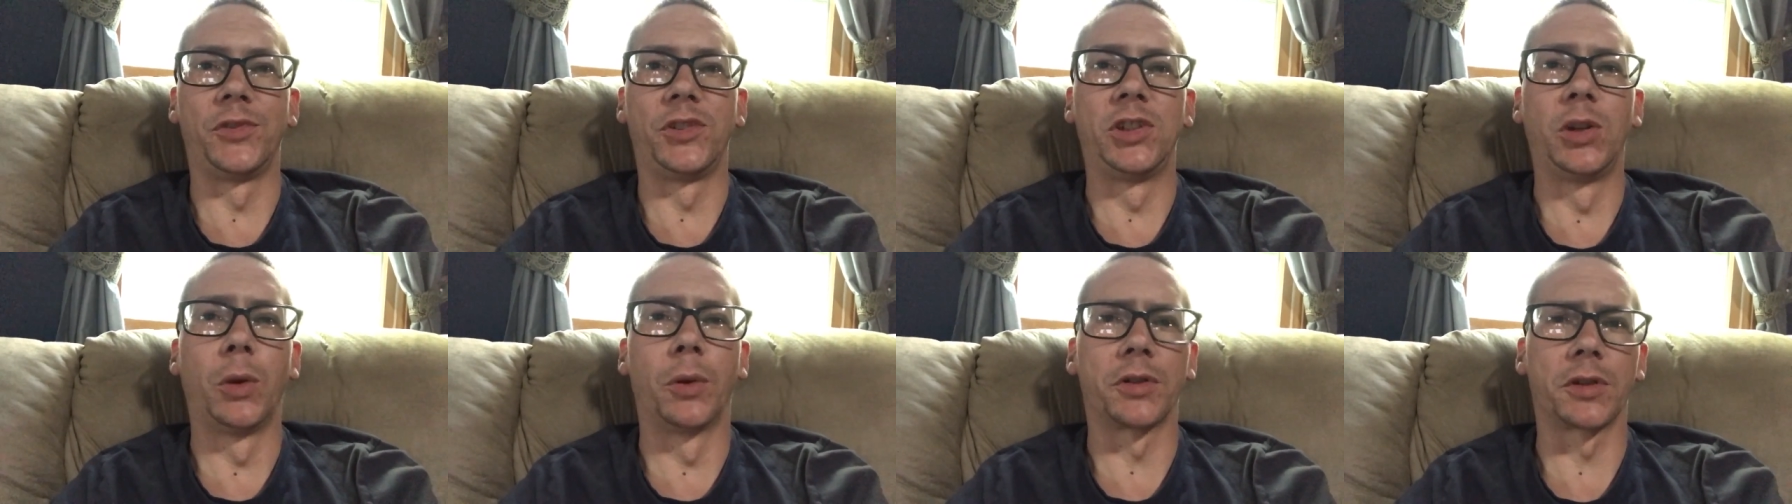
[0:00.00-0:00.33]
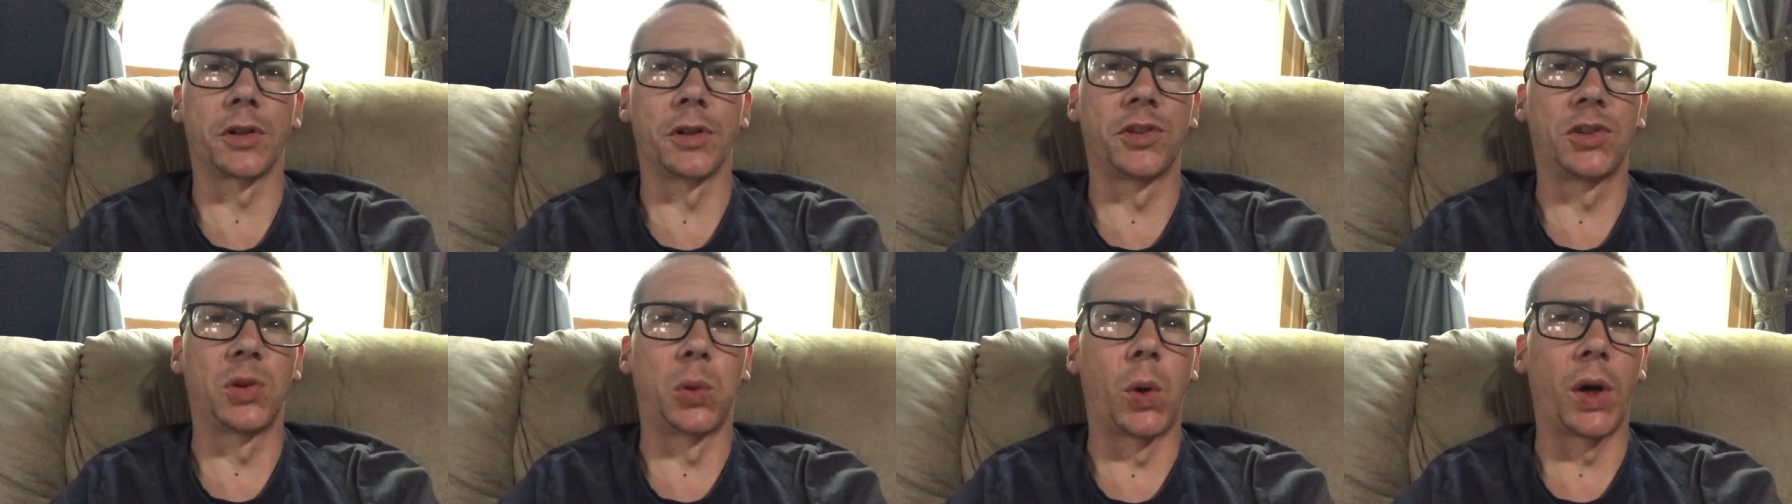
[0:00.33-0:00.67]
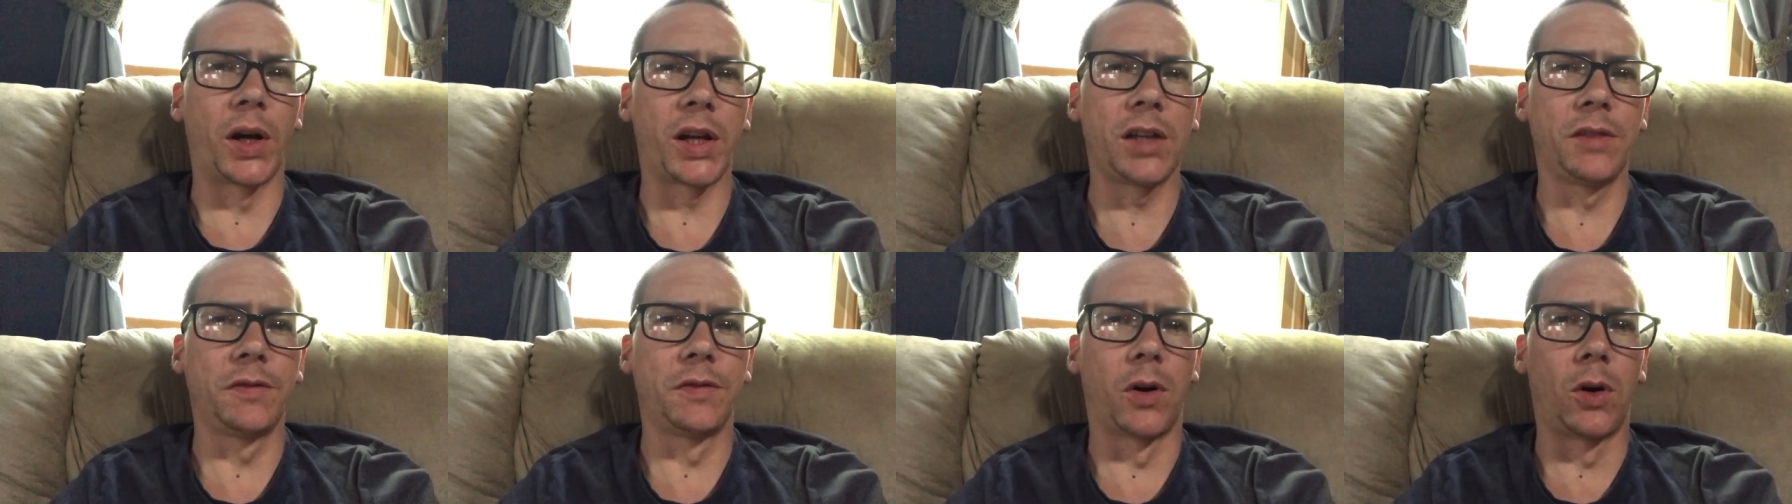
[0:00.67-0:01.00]

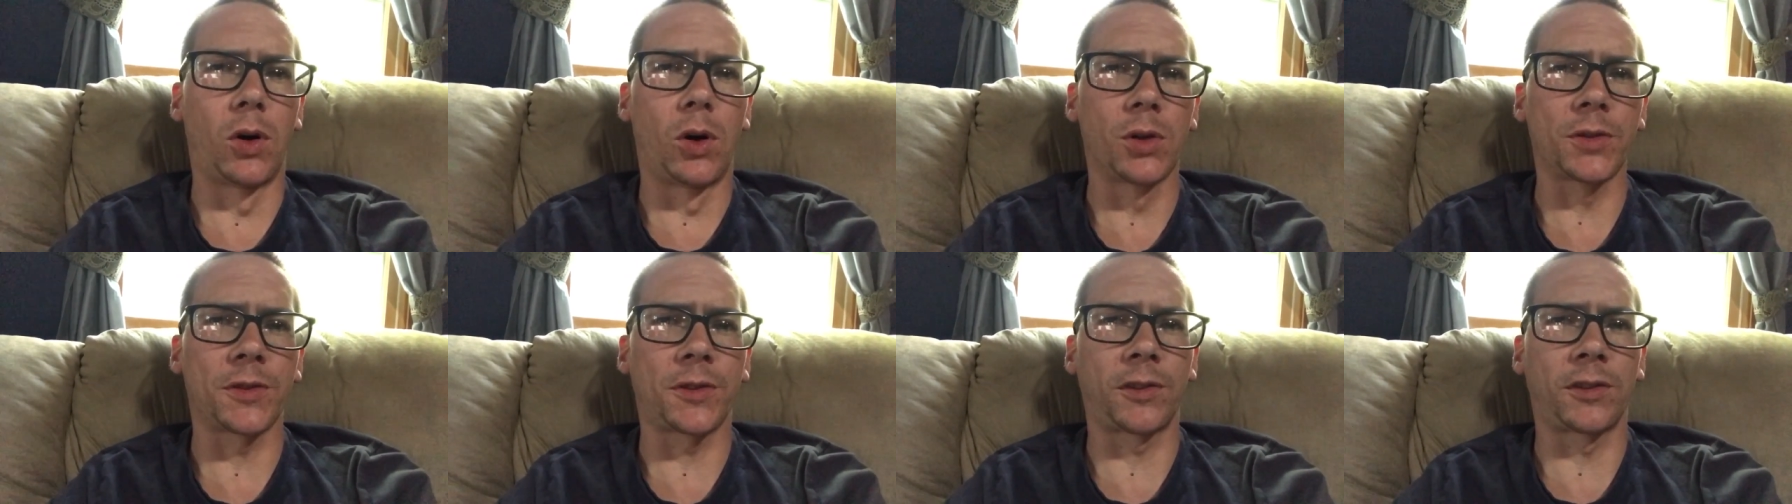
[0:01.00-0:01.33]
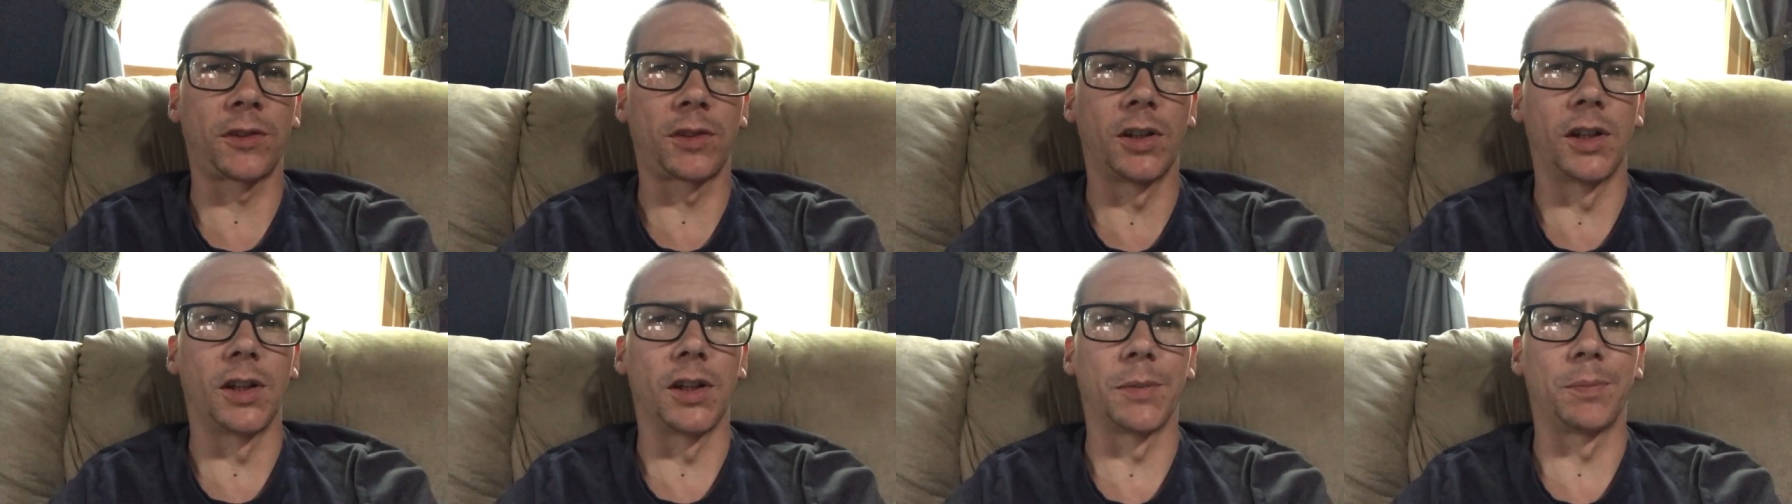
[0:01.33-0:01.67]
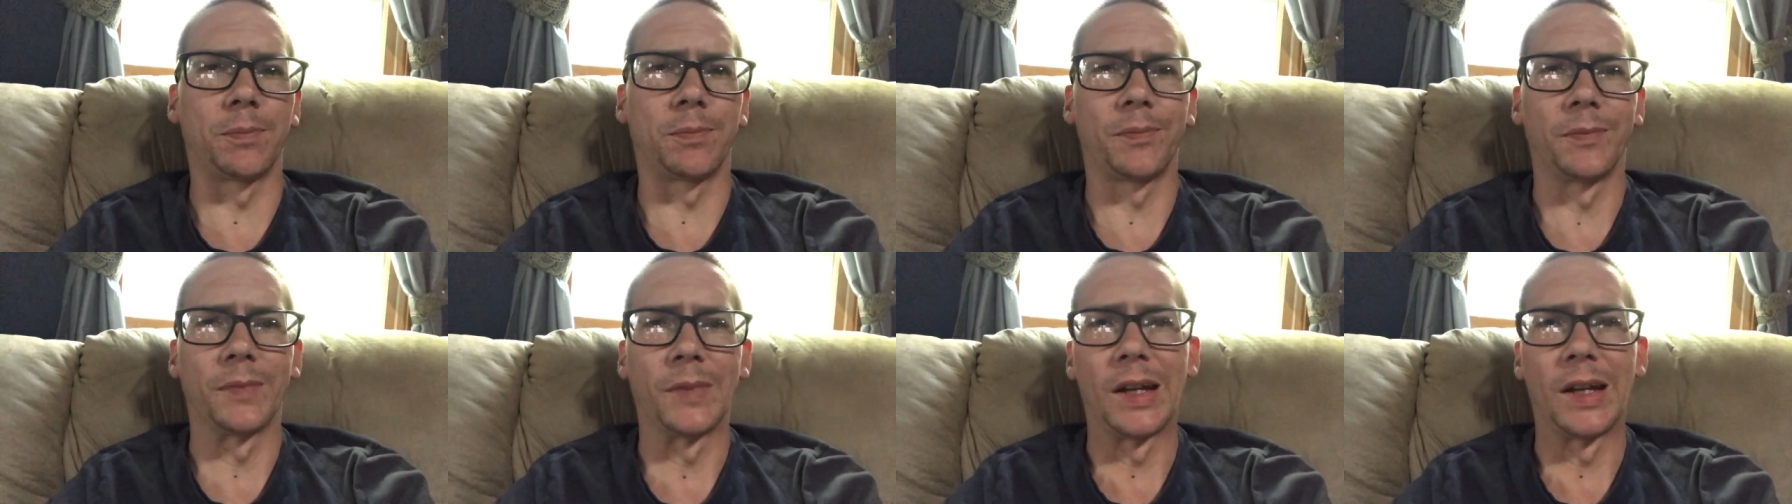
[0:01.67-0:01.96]
220 volts to